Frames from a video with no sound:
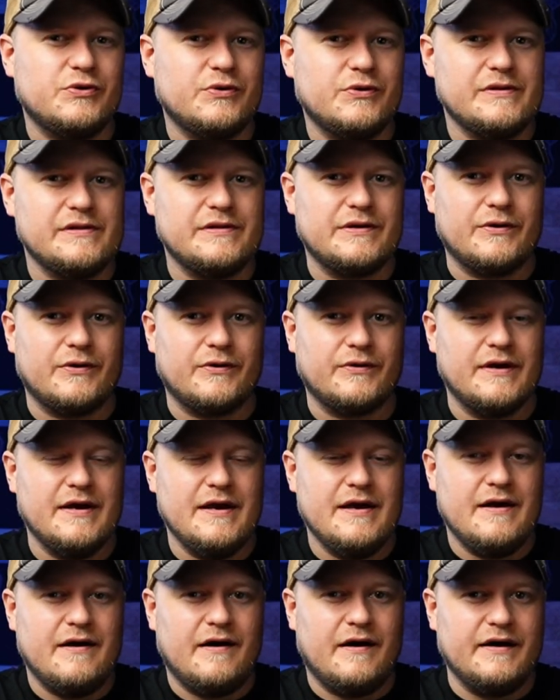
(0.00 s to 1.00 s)
earlier,
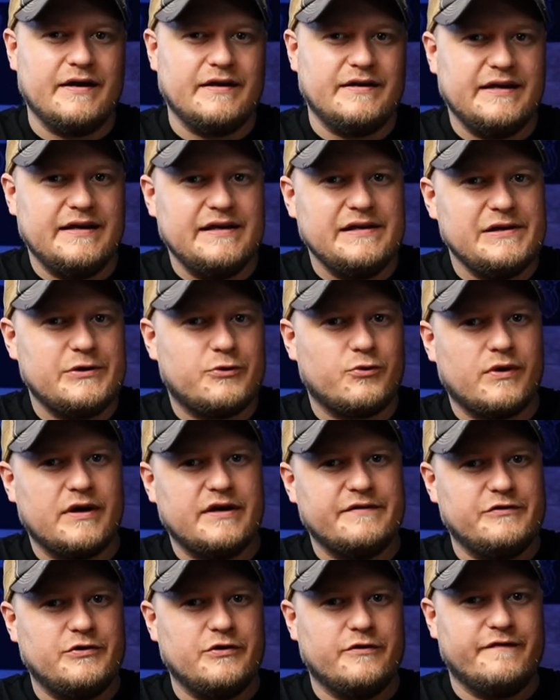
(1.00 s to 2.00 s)
I daily drive the